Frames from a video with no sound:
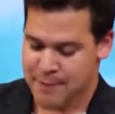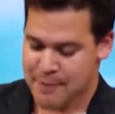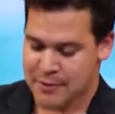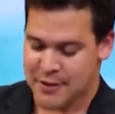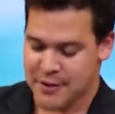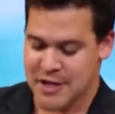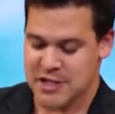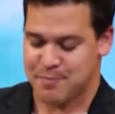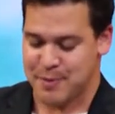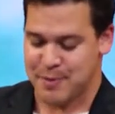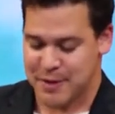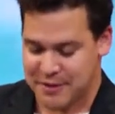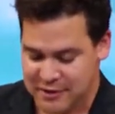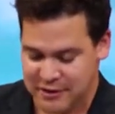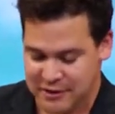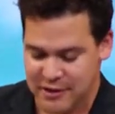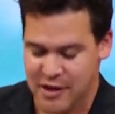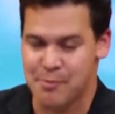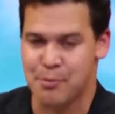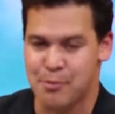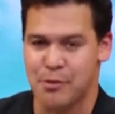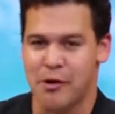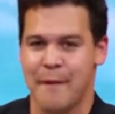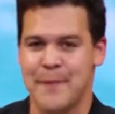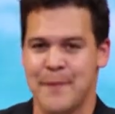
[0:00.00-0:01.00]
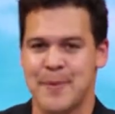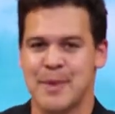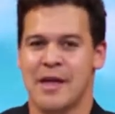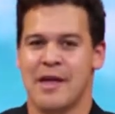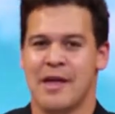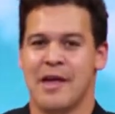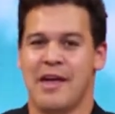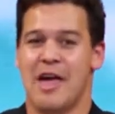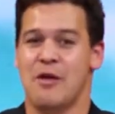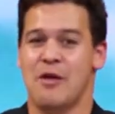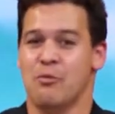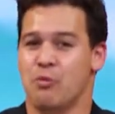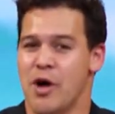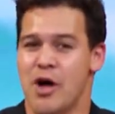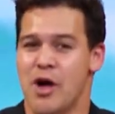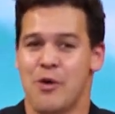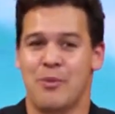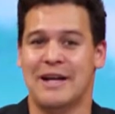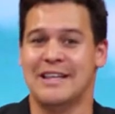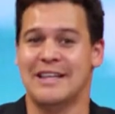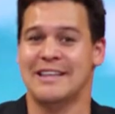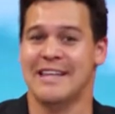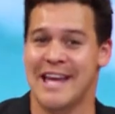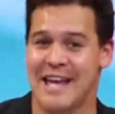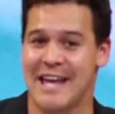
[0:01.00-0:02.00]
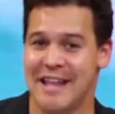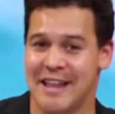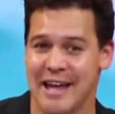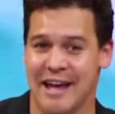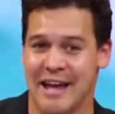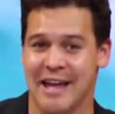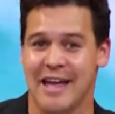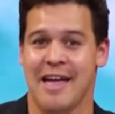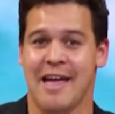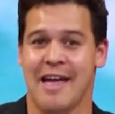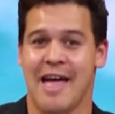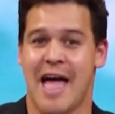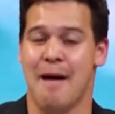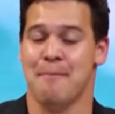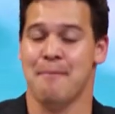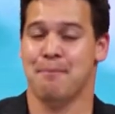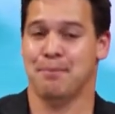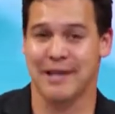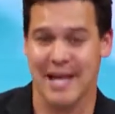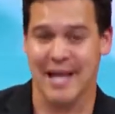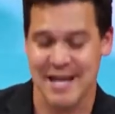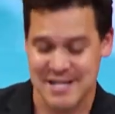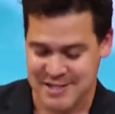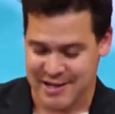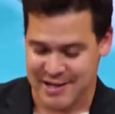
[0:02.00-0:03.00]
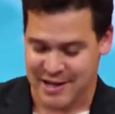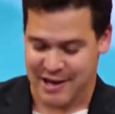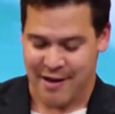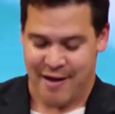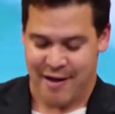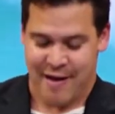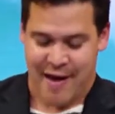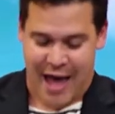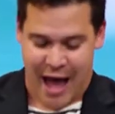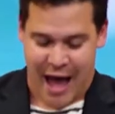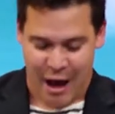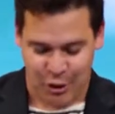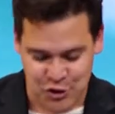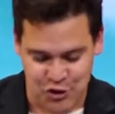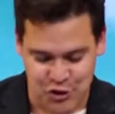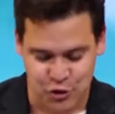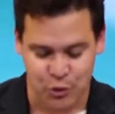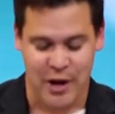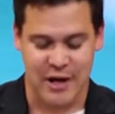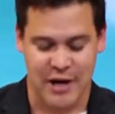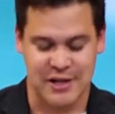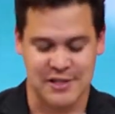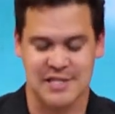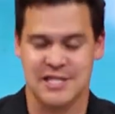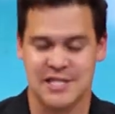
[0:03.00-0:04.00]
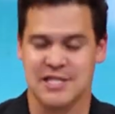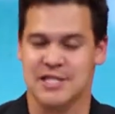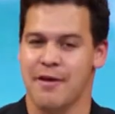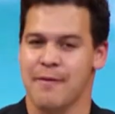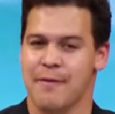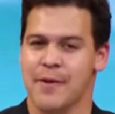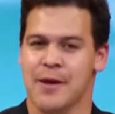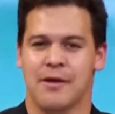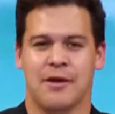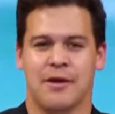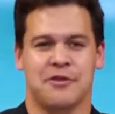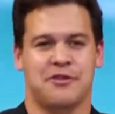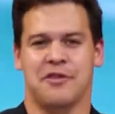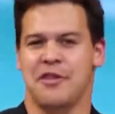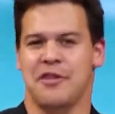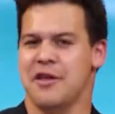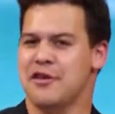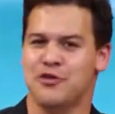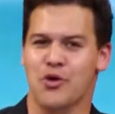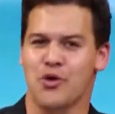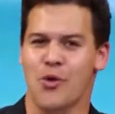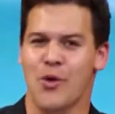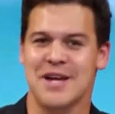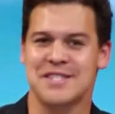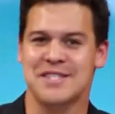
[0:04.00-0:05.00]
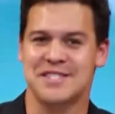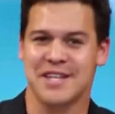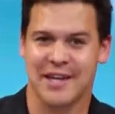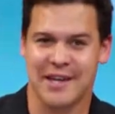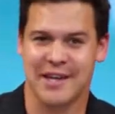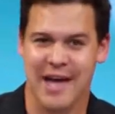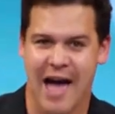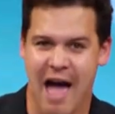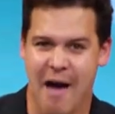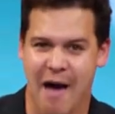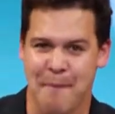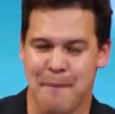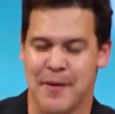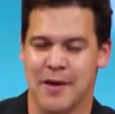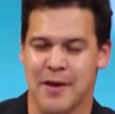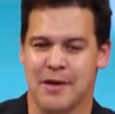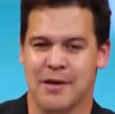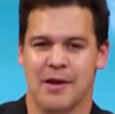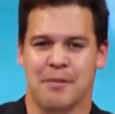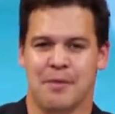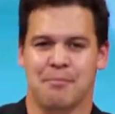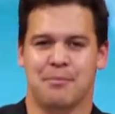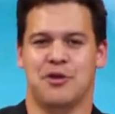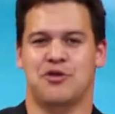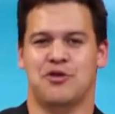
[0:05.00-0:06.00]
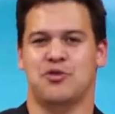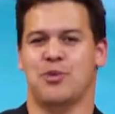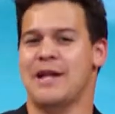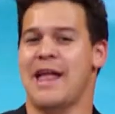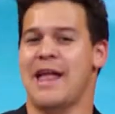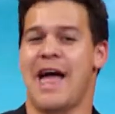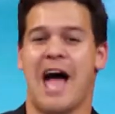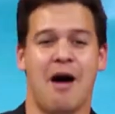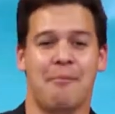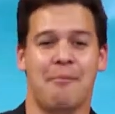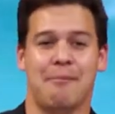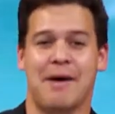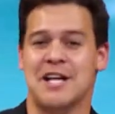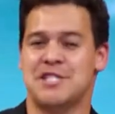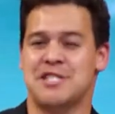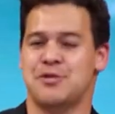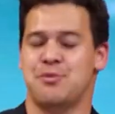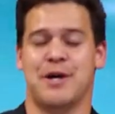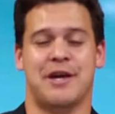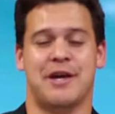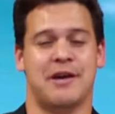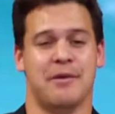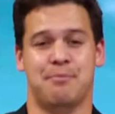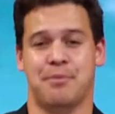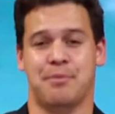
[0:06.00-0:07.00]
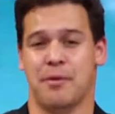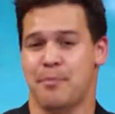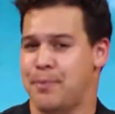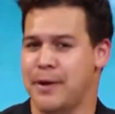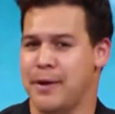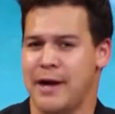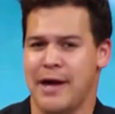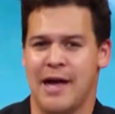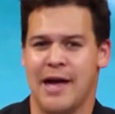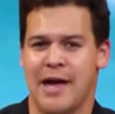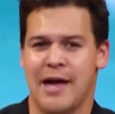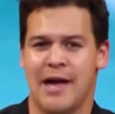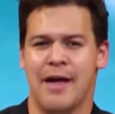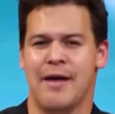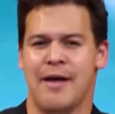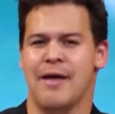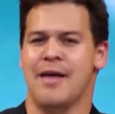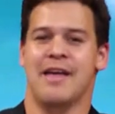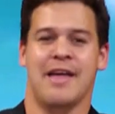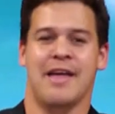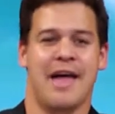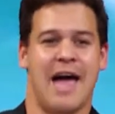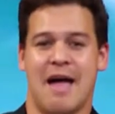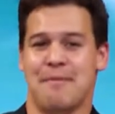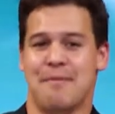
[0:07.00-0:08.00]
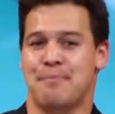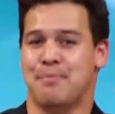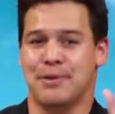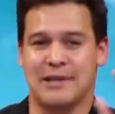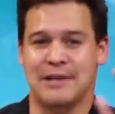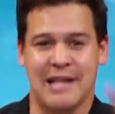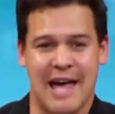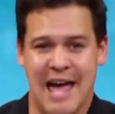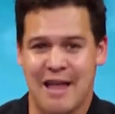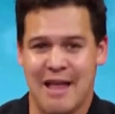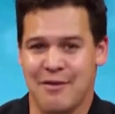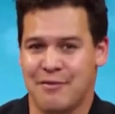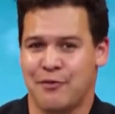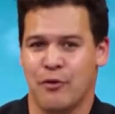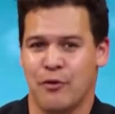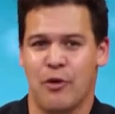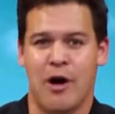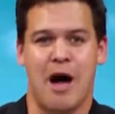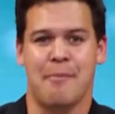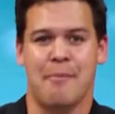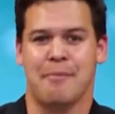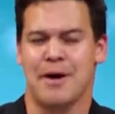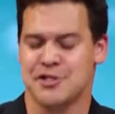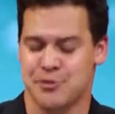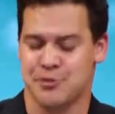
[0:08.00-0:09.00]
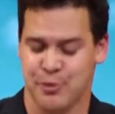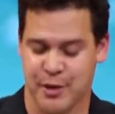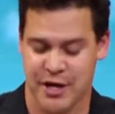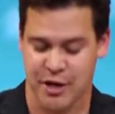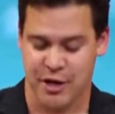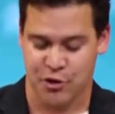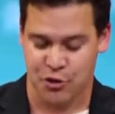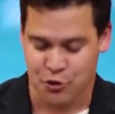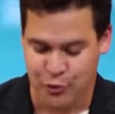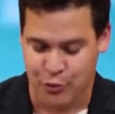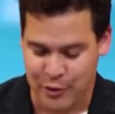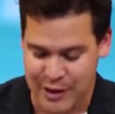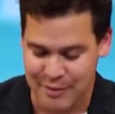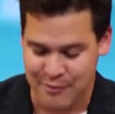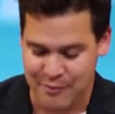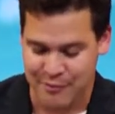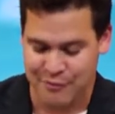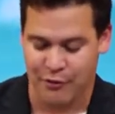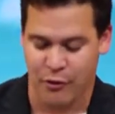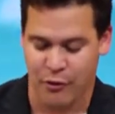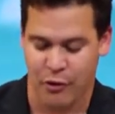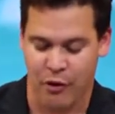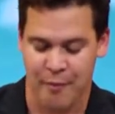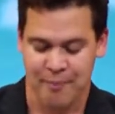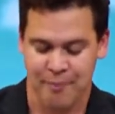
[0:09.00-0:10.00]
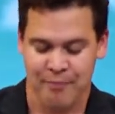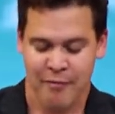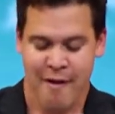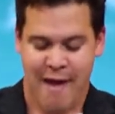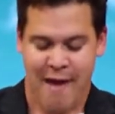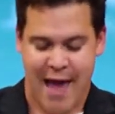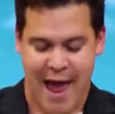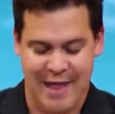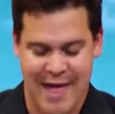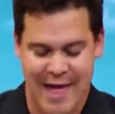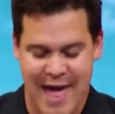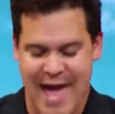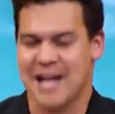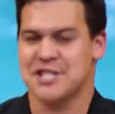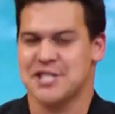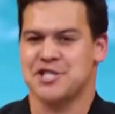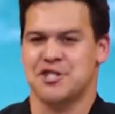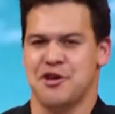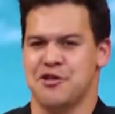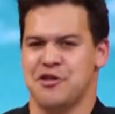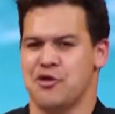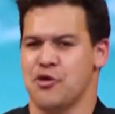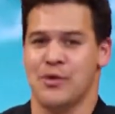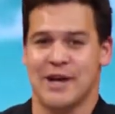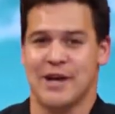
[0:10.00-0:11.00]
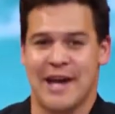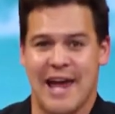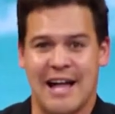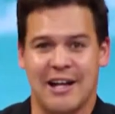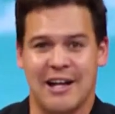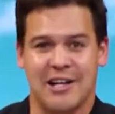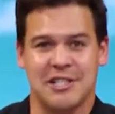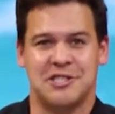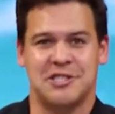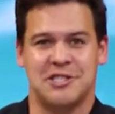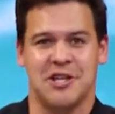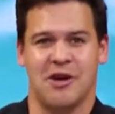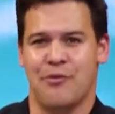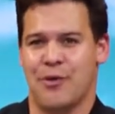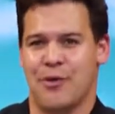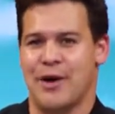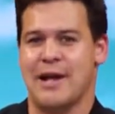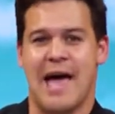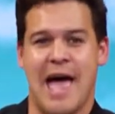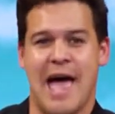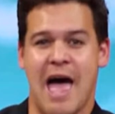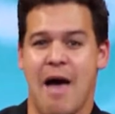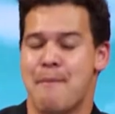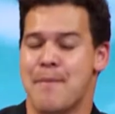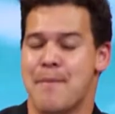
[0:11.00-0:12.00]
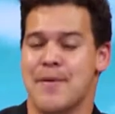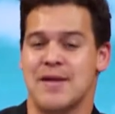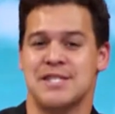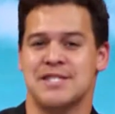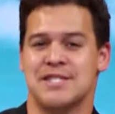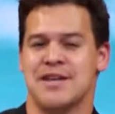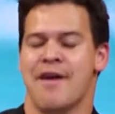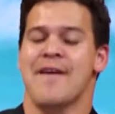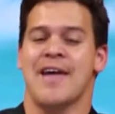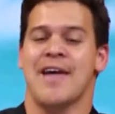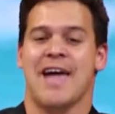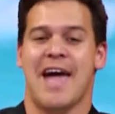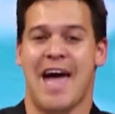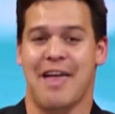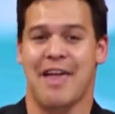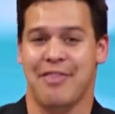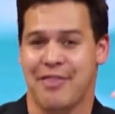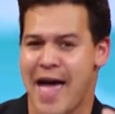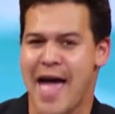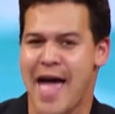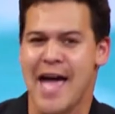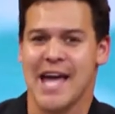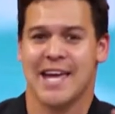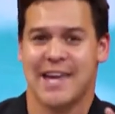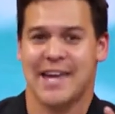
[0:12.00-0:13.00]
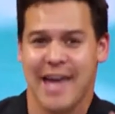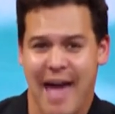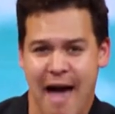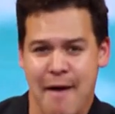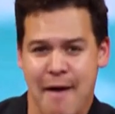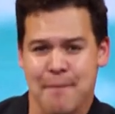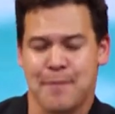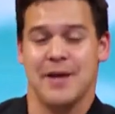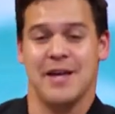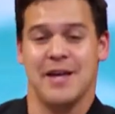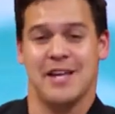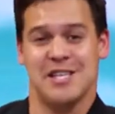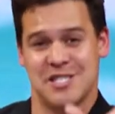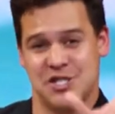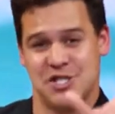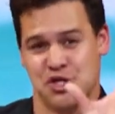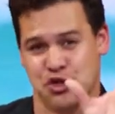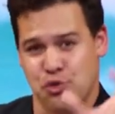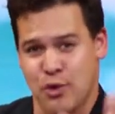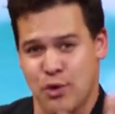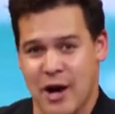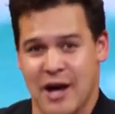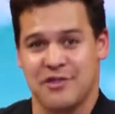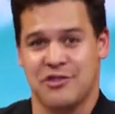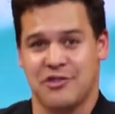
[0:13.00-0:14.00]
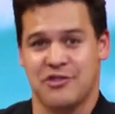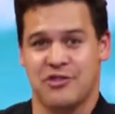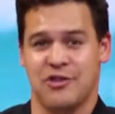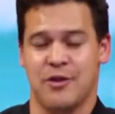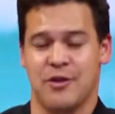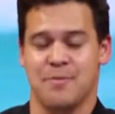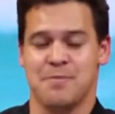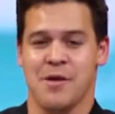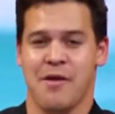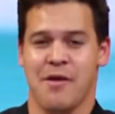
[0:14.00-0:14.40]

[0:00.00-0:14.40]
Let's be deliberate in where we're leaning and placing our trust. See, there's always a gap between how much we can prepare and plan for, how much we can dream for, and actually the reality of when it happens. And that gap is trust.